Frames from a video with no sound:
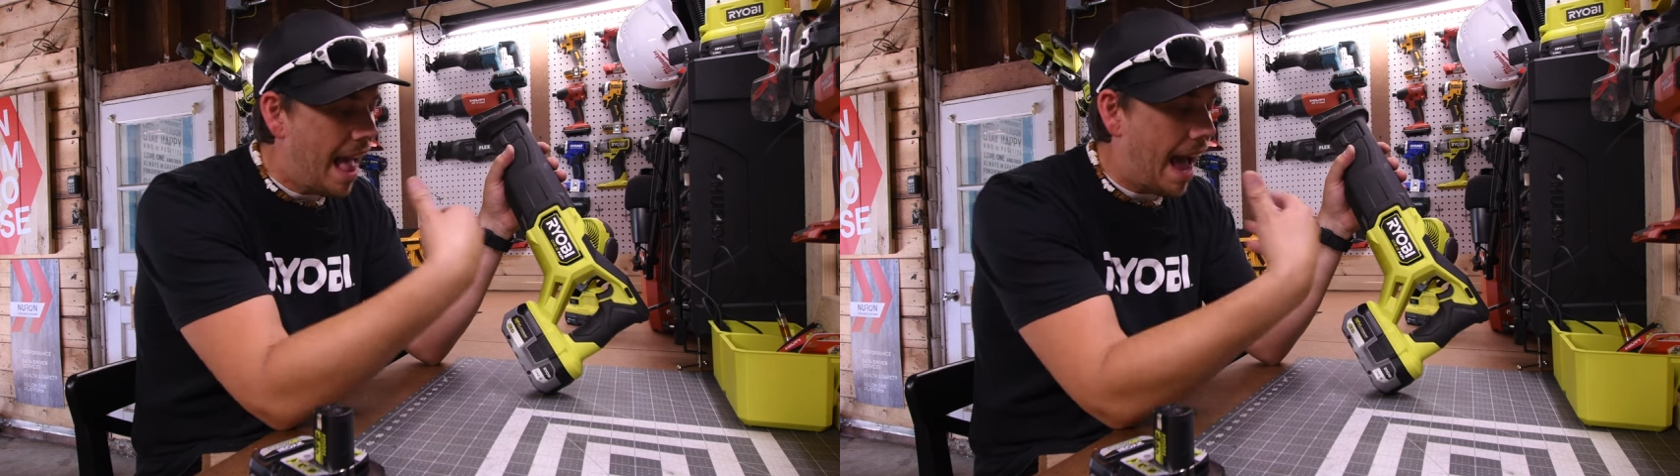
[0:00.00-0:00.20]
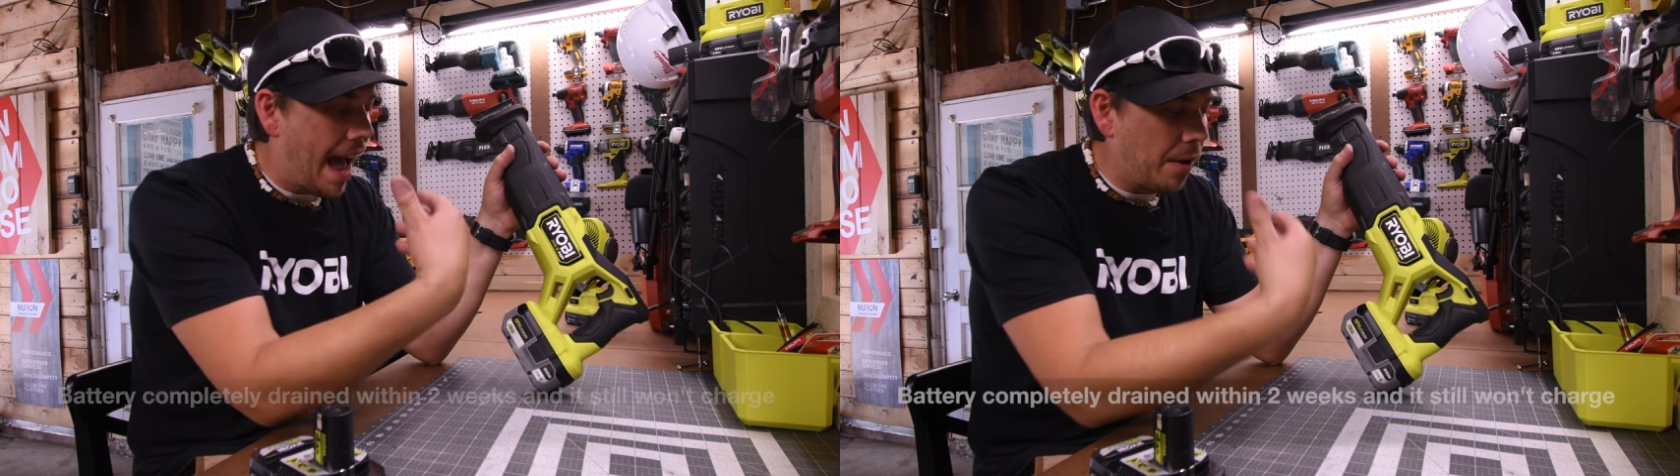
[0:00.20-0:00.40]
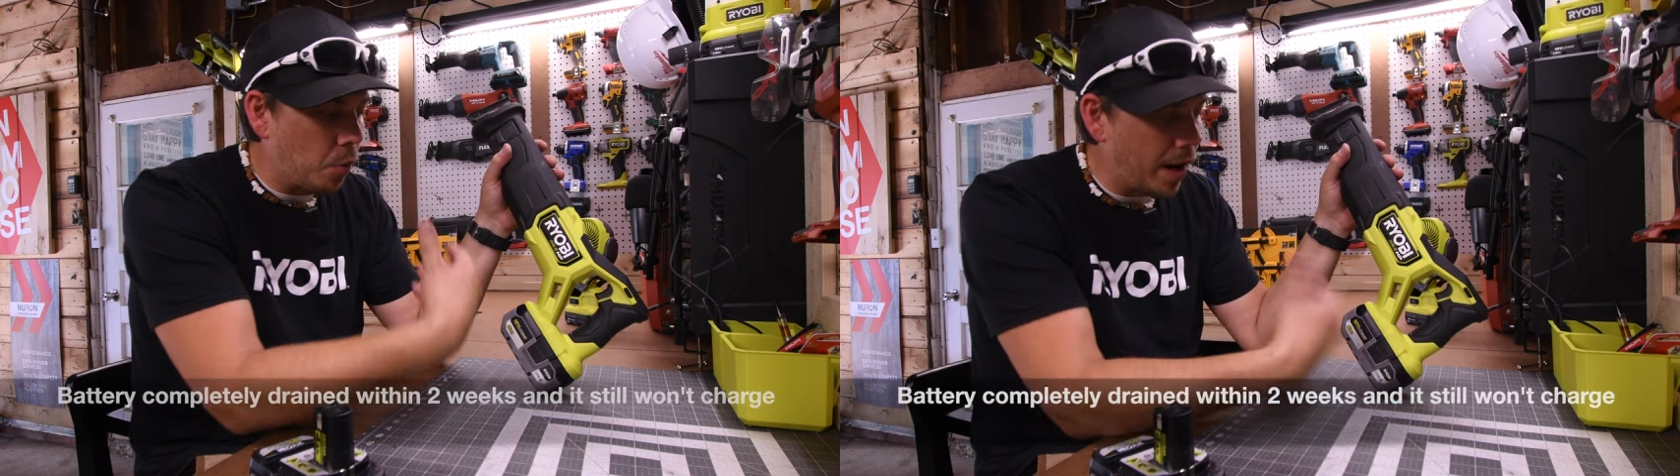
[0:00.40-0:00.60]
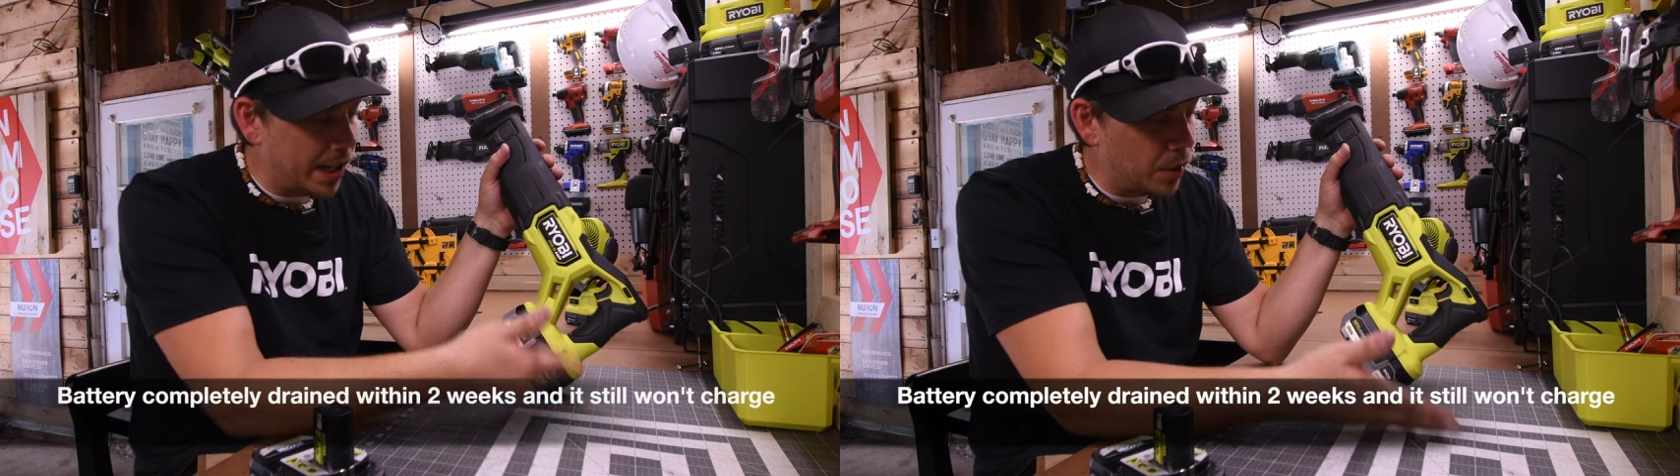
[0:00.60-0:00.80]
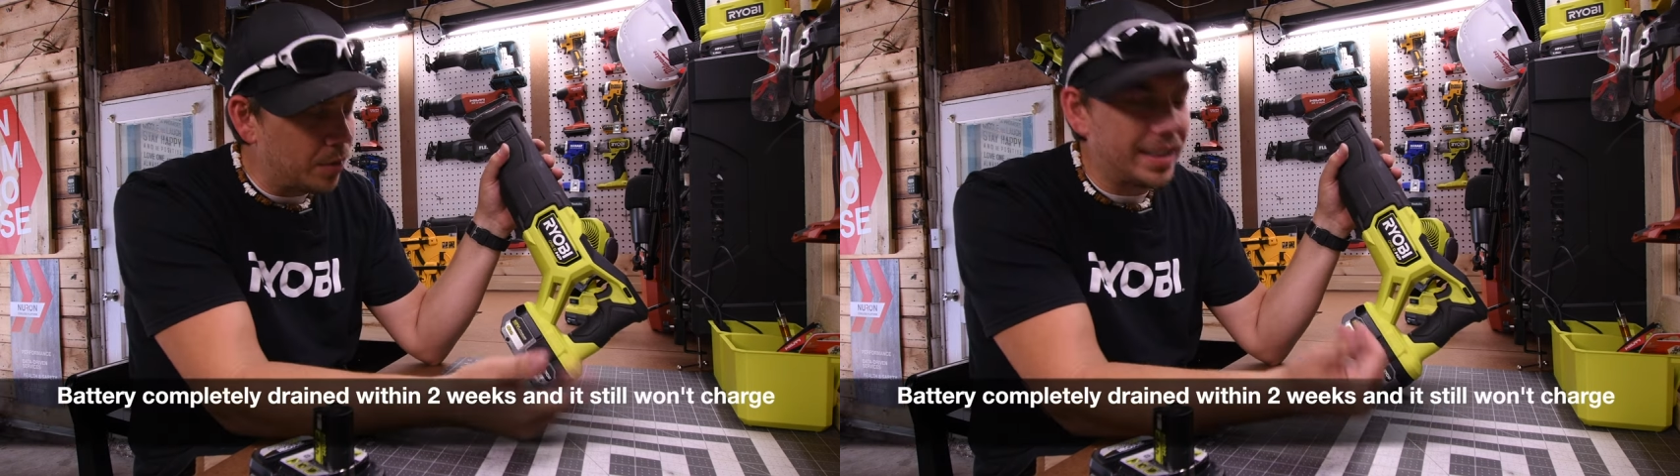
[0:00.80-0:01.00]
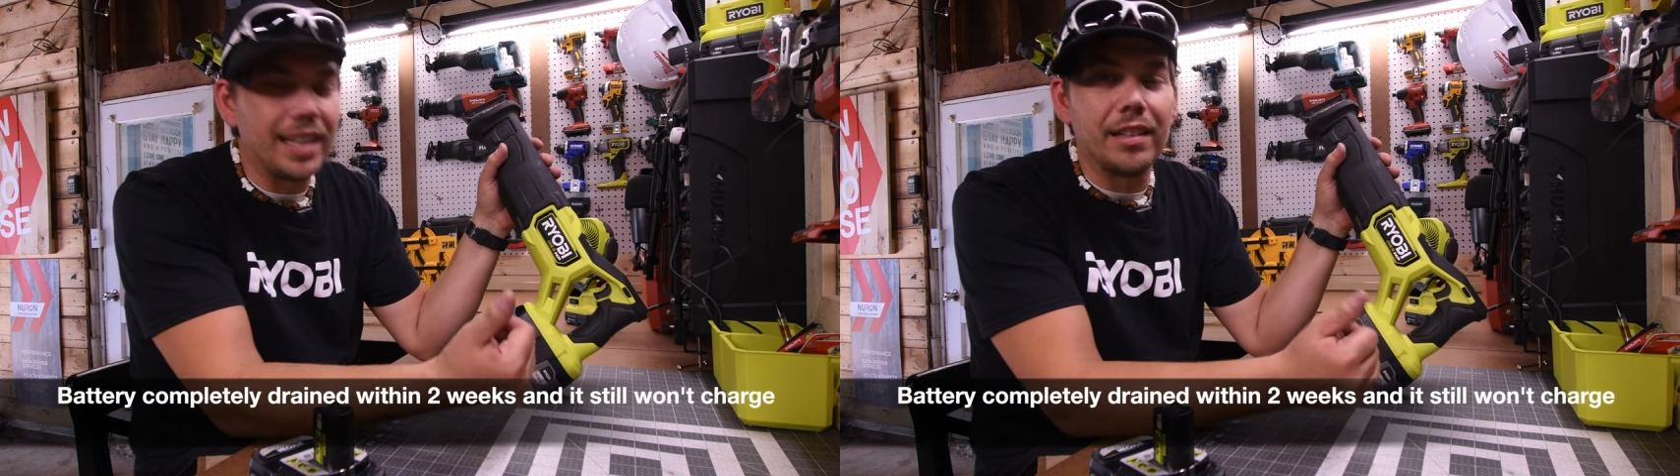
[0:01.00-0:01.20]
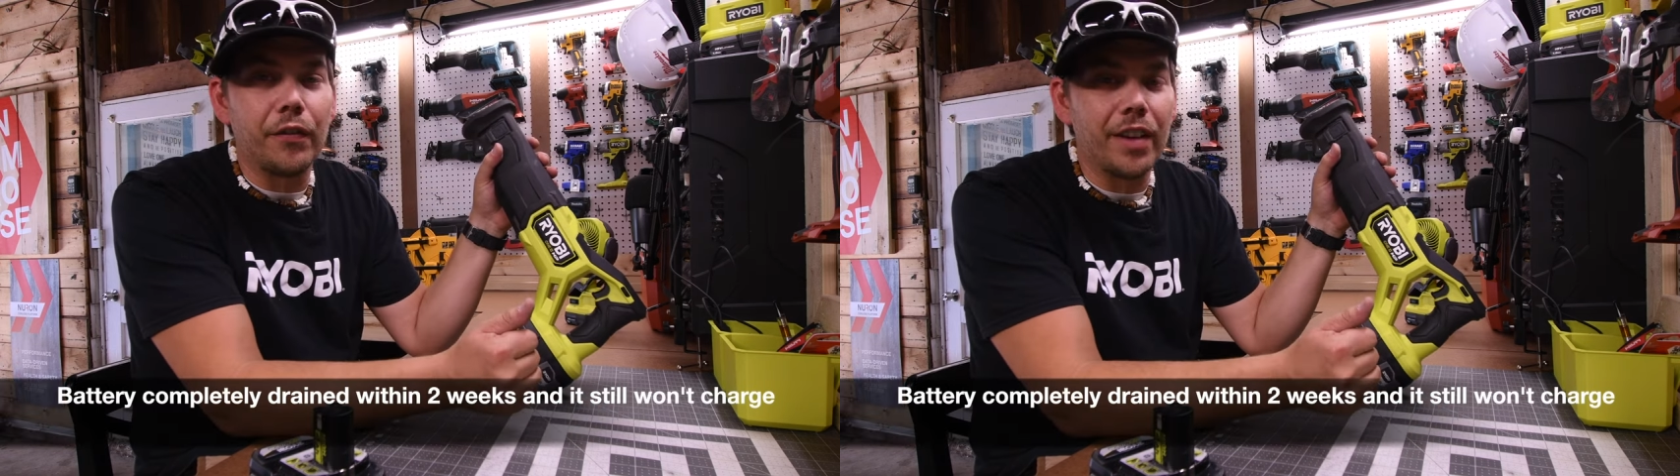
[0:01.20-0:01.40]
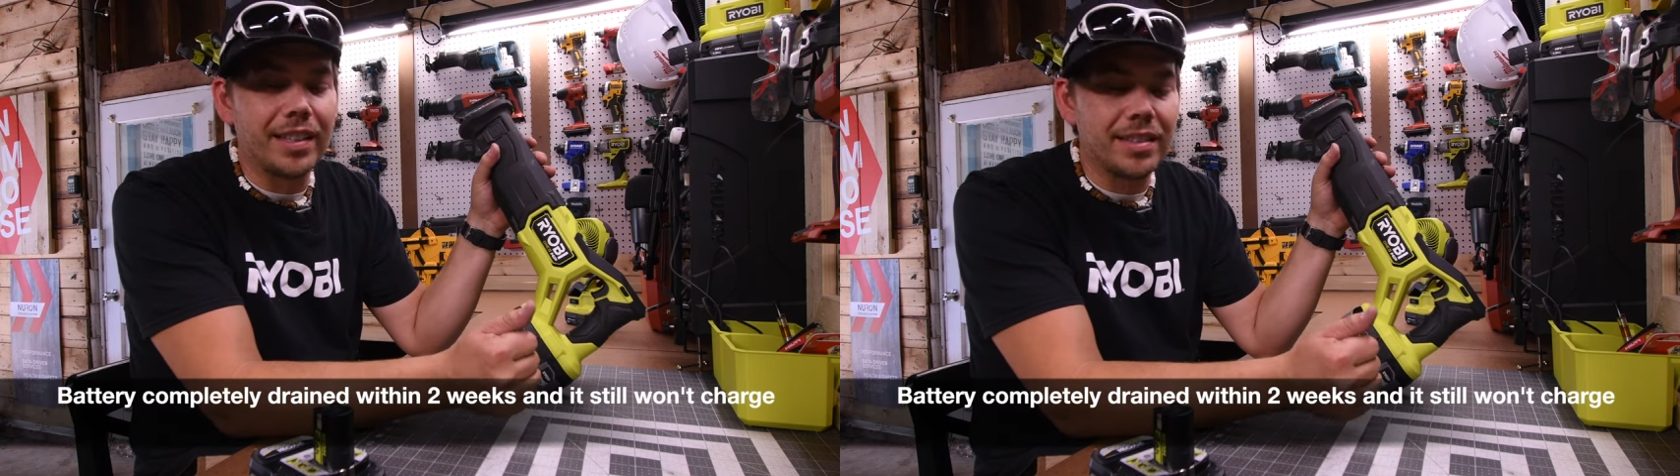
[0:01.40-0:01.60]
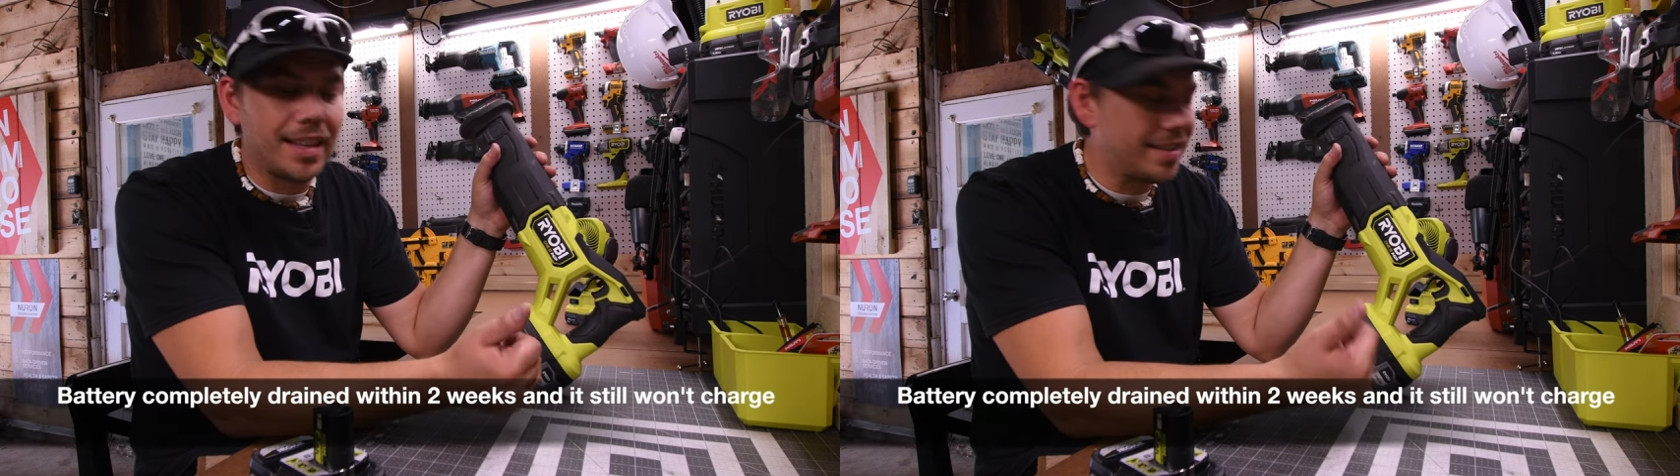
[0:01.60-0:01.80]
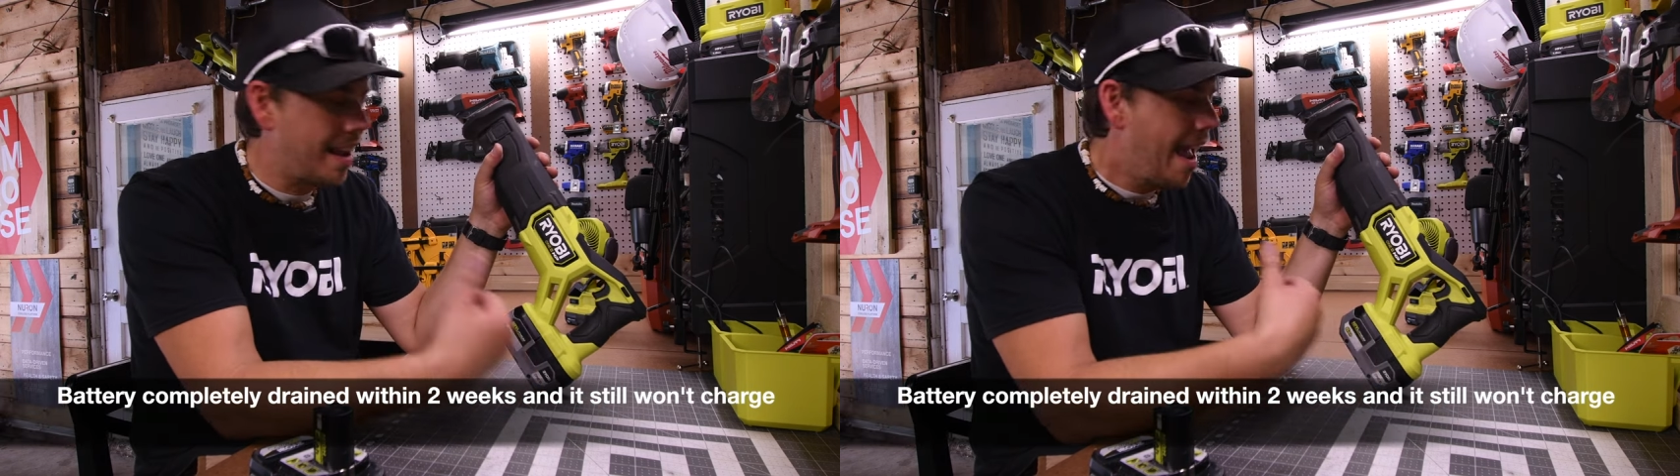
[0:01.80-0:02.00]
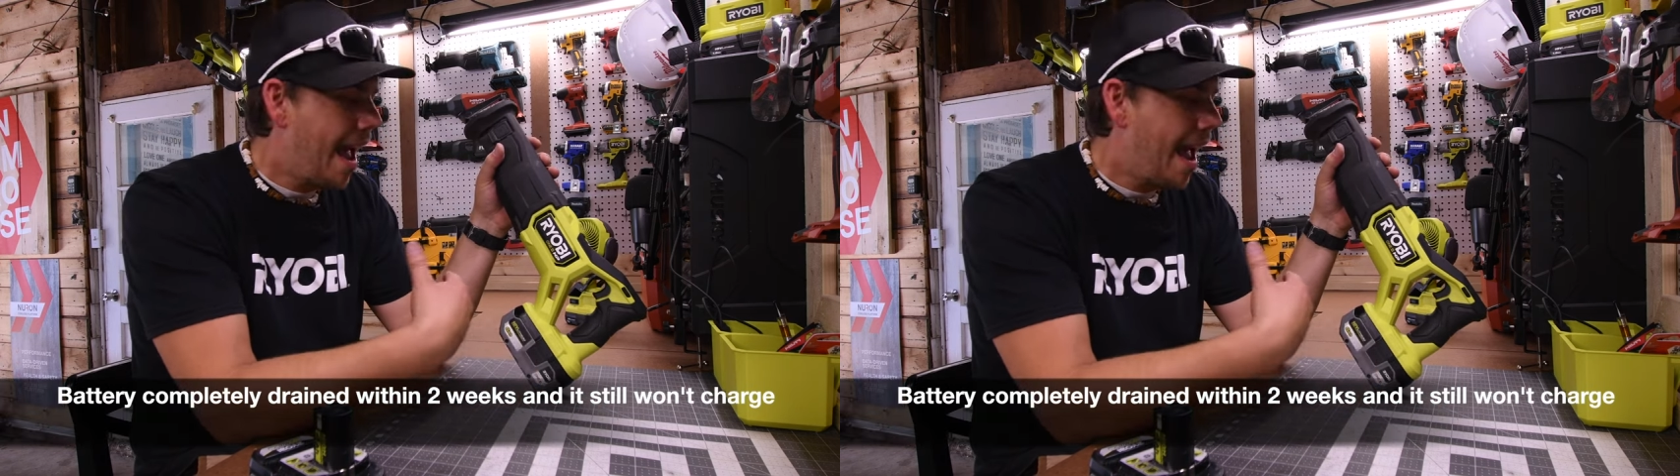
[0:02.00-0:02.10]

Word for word: on what you did to fix this.